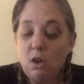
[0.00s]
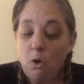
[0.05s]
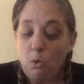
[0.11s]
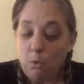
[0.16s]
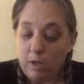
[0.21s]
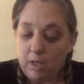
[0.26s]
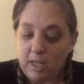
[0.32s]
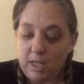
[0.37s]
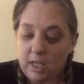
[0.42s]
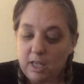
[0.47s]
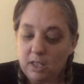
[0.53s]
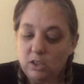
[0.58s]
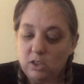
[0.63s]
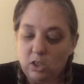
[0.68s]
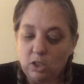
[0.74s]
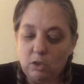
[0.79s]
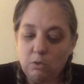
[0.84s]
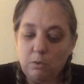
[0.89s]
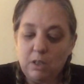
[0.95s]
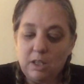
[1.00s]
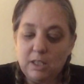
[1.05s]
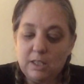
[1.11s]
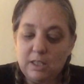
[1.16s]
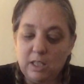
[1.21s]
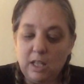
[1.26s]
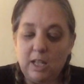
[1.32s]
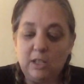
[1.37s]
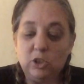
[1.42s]
what he could do with
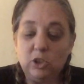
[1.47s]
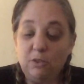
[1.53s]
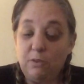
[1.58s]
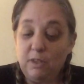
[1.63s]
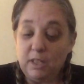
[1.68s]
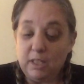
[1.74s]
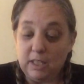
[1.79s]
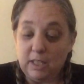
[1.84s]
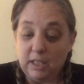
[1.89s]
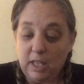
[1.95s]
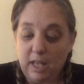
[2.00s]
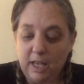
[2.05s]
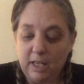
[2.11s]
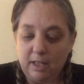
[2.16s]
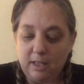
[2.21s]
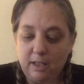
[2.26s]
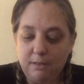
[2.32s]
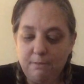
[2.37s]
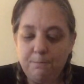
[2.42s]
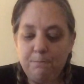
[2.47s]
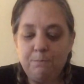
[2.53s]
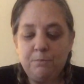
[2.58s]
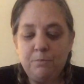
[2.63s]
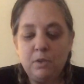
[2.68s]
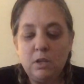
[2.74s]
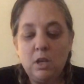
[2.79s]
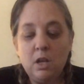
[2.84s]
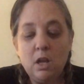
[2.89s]
his lunch if he didn't like it.
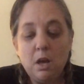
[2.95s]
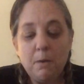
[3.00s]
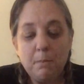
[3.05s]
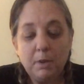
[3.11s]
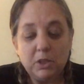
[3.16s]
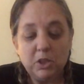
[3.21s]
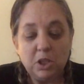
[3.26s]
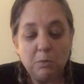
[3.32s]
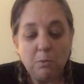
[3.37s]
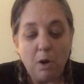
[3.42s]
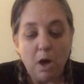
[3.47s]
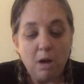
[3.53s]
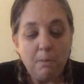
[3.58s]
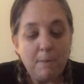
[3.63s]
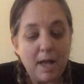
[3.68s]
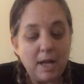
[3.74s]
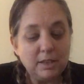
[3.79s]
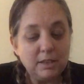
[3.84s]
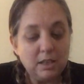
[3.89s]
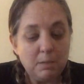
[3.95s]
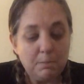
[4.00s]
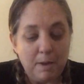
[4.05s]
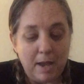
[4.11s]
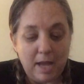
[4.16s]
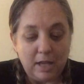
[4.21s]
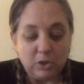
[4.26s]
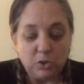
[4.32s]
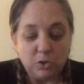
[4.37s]
But she walked back to the
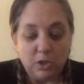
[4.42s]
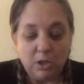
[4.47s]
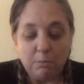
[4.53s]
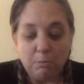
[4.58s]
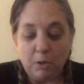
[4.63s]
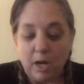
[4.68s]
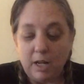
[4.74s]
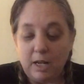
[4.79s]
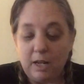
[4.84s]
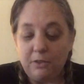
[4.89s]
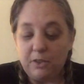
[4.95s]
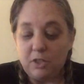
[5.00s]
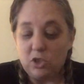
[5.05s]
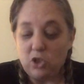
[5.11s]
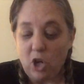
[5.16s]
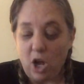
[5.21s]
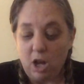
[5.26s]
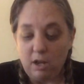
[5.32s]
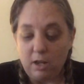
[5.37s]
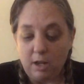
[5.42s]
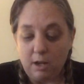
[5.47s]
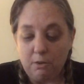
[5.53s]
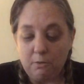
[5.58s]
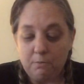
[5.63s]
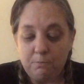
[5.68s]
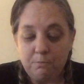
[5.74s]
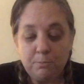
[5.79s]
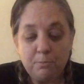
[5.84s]
pantry and brought out the
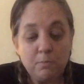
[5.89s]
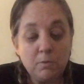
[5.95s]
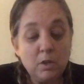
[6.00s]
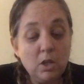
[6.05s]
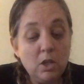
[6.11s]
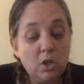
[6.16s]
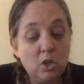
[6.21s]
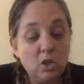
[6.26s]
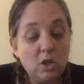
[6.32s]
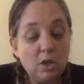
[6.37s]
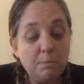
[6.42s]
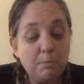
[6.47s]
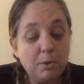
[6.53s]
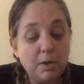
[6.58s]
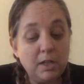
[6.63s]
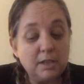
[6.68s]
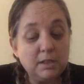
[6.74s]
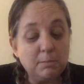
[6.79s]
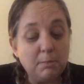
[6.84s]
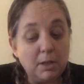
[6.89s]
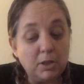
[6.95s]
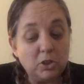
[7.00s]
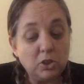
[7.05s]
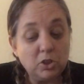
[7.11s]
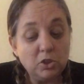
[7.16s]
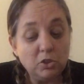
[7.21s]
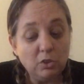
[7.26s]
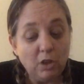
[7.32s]
Choco. You can put as much
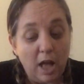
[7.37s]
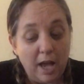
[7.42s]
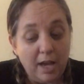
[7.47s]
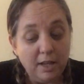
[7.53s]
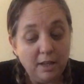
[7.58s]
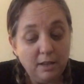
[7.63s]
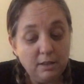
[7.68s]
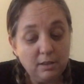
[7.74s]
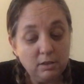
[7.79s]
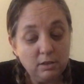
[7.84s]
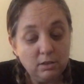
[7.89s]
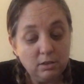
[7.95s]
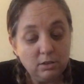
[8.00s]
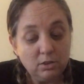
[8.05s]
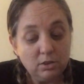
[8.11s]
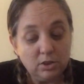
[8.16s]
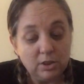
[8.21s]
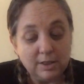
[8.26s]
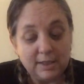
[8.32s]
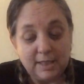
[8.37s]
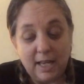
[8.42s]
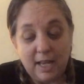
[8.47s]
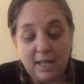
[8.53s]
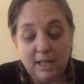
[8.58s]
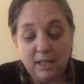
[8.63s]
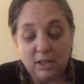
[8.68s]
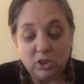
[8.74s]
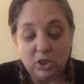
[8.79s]
as you like, she
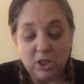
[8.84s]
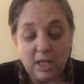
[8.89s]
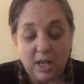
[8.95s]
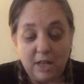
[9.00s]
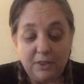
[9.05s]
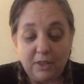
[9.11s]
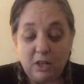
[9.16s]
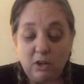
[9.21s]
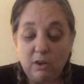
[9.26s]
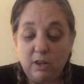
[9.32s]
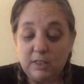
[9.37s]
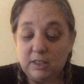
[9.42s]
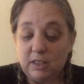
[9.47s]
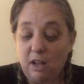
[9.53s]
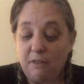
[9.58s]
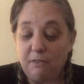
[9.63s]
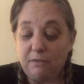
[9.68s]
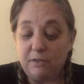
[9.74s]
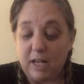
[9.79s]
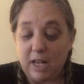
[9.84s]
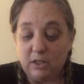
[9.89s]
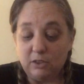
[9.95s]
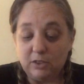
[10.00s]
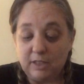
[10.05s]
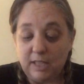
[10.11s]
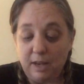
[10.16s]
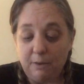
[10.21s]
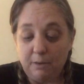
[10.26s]
said, and she cut the crust off of
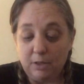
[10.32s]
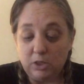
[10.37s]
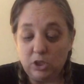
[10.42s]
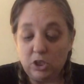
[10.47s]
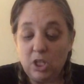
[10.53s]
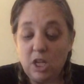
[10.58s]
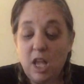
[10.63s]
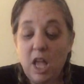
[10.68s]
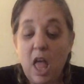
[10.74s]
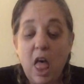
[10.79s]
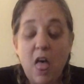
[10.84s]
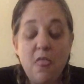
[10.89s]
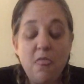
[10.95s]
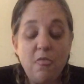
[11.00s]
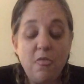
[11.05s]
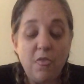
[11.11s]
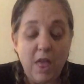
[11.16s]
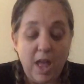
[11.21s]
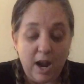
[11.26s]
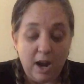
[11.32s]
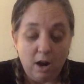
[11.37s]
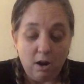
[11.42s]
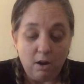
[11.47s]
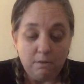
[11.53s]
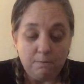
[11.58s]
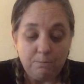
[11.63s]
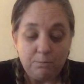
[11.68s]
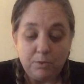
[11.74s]
Daniel's sandwich.
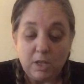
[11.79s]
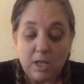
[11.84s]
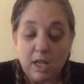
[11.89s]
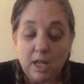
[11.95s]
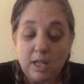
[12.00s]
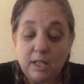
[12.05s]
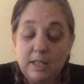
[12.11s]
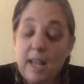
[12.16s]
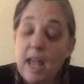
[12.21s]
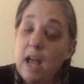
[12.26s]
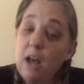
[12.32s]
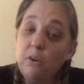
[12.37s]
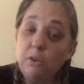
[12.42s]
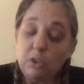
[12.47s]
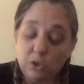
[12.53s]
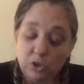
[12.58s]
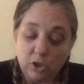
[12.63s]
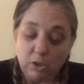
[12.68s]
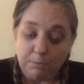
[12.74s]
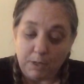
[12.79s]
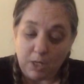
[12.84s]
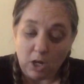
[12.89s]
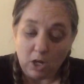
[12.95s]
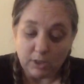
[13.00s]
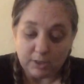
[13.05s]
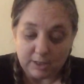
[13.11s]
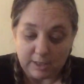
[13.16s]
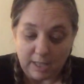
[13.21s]
There. Now you should be
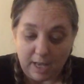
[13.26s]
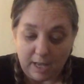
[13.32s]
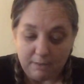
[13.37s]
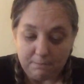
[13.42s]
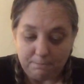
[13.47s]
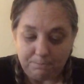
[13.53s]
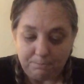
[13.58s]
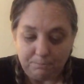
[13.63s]
all set.